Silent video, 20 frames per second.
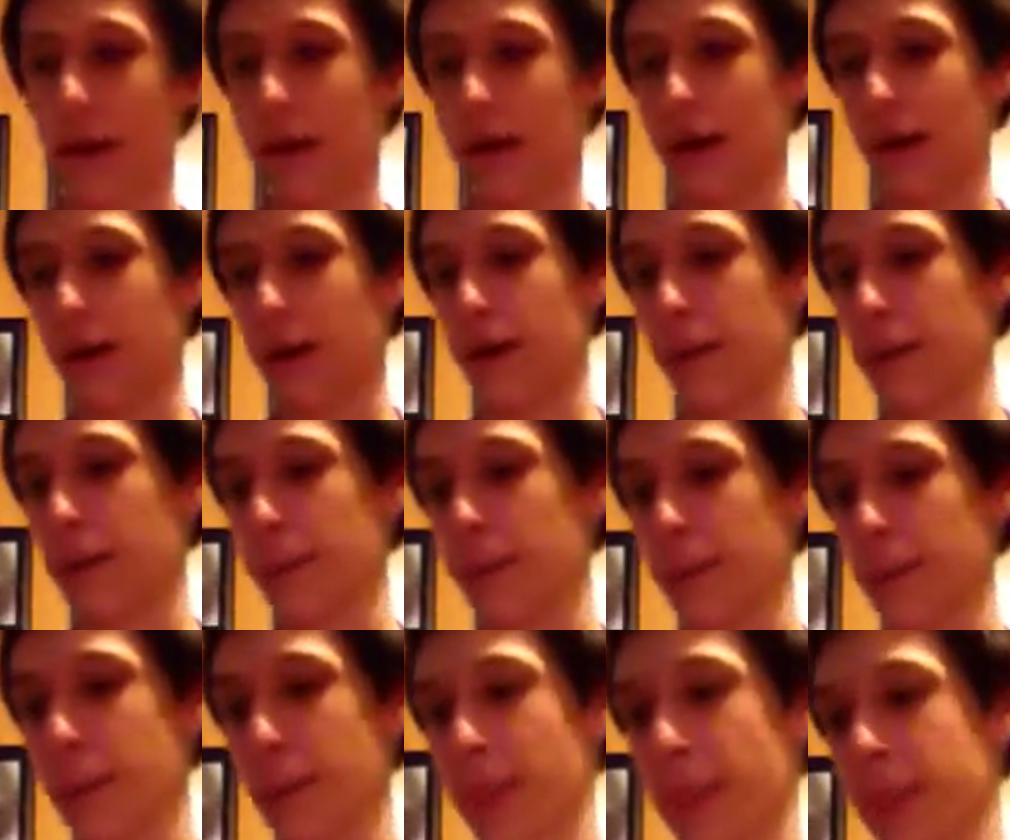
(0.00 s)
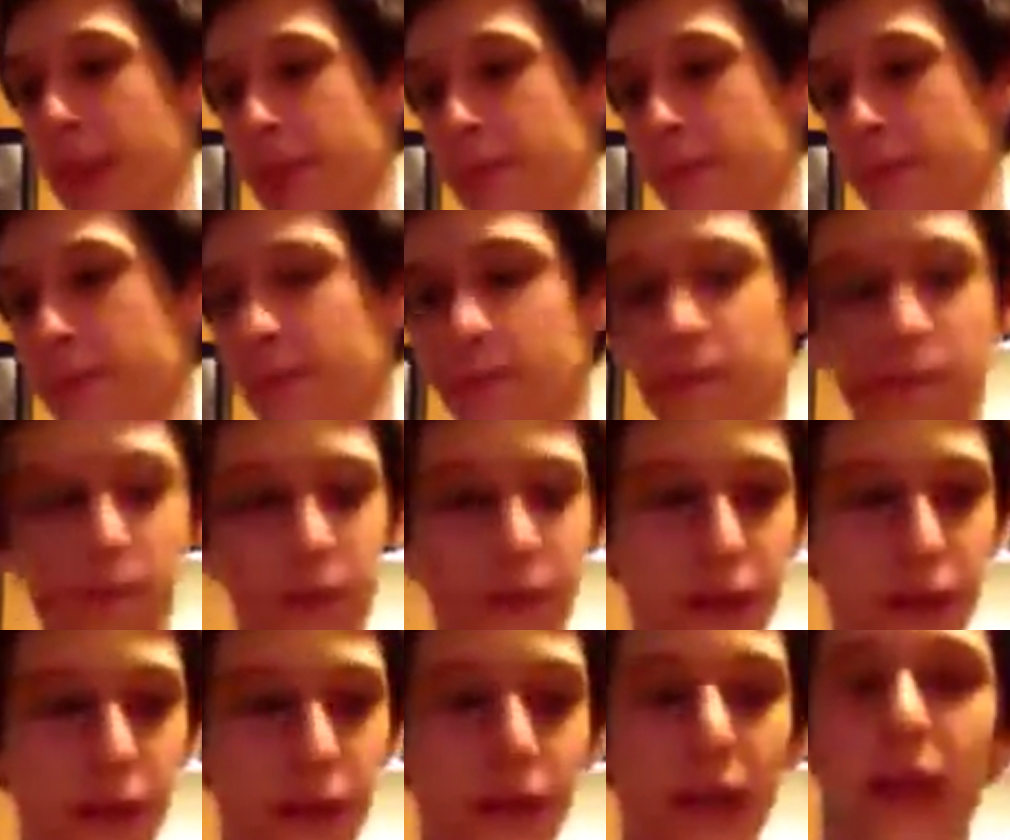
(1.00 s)
And
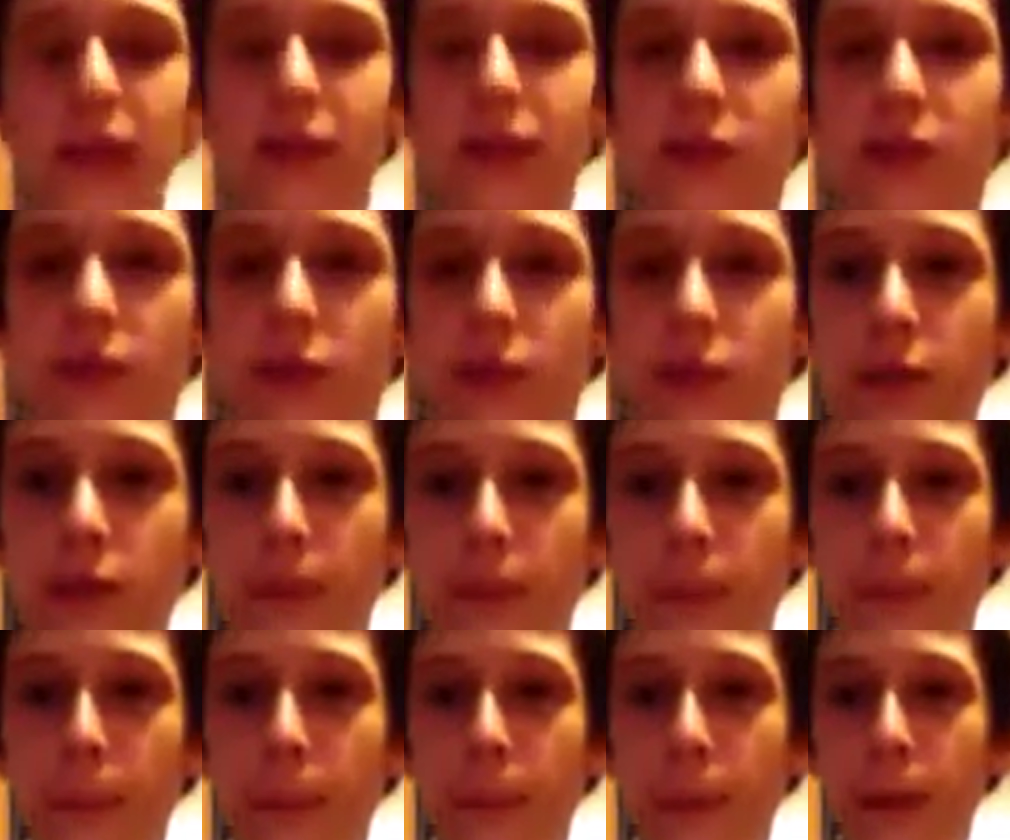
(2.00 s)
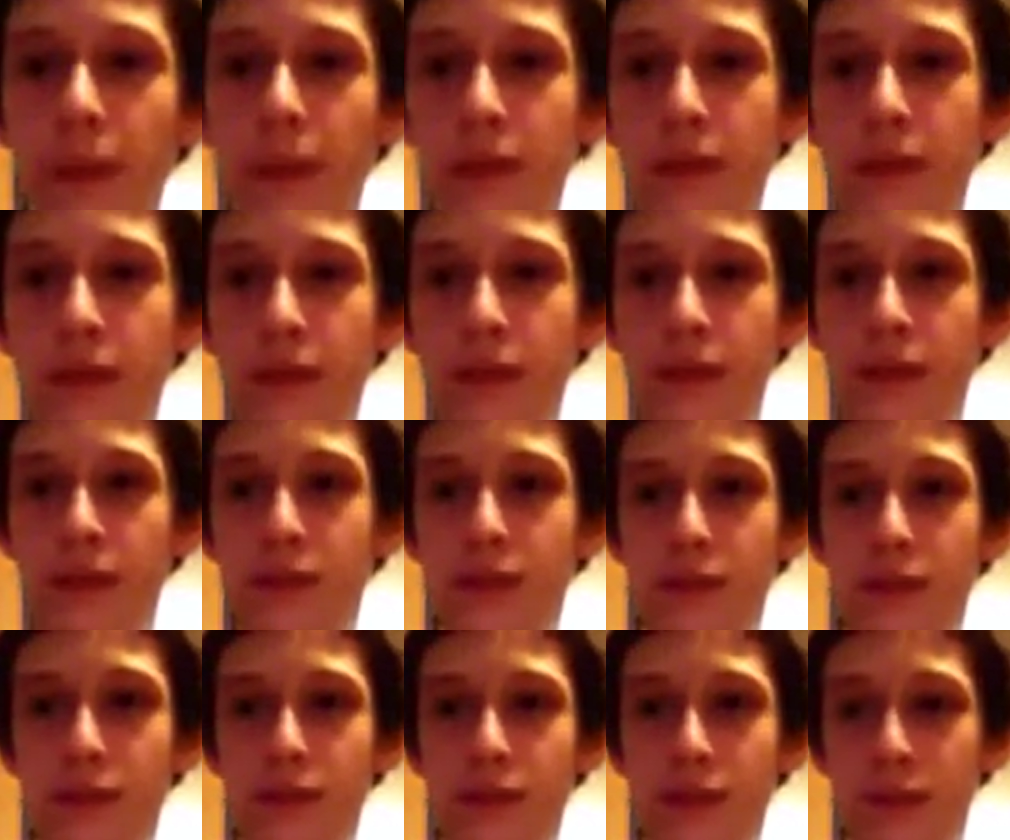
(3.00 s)
that's your basics.
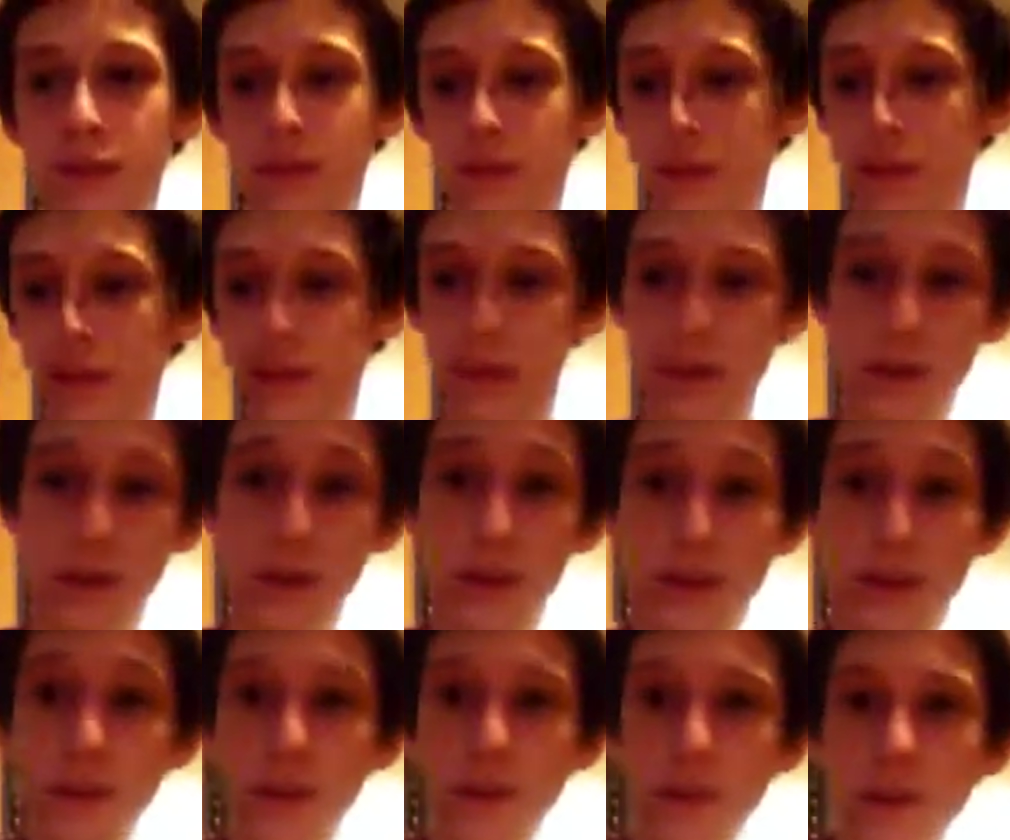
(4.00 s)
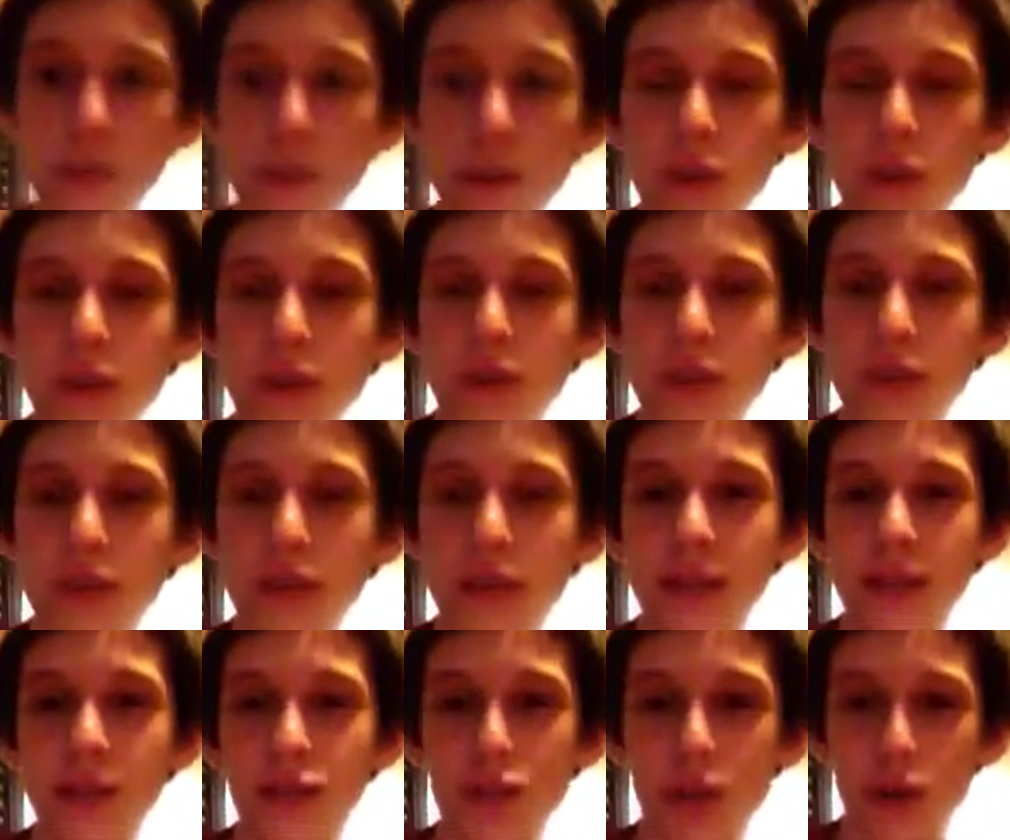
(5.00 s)
The stuff that you need to get
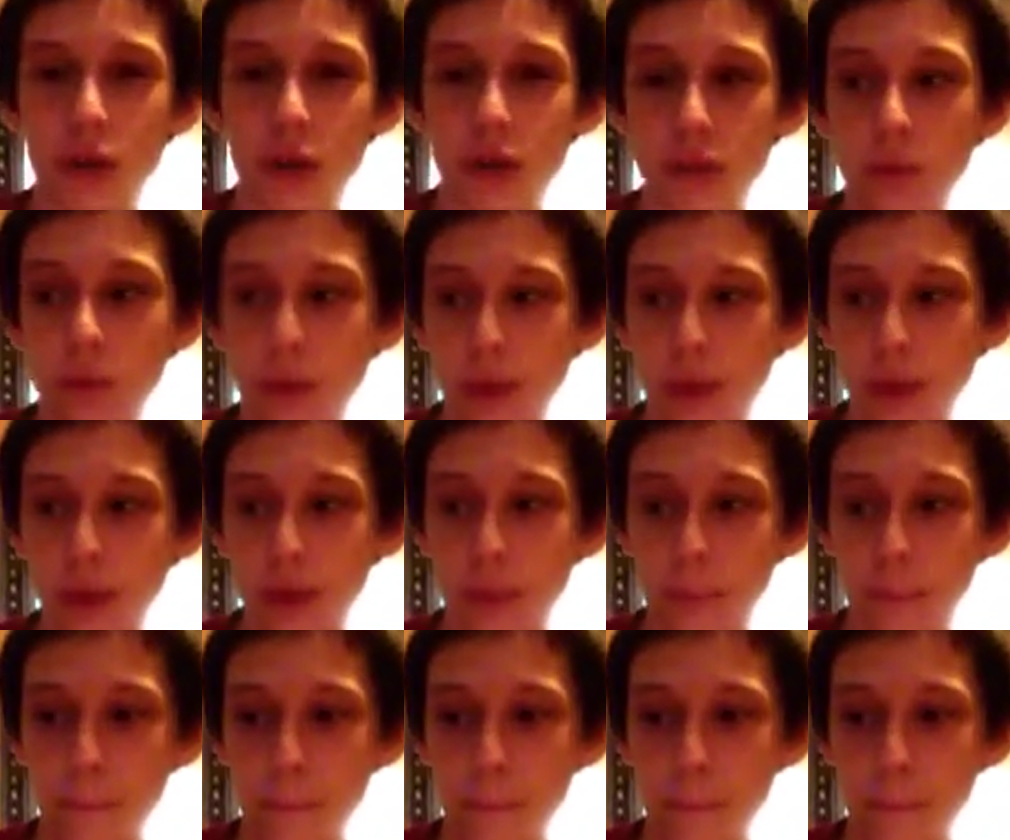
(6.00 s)
started, right there.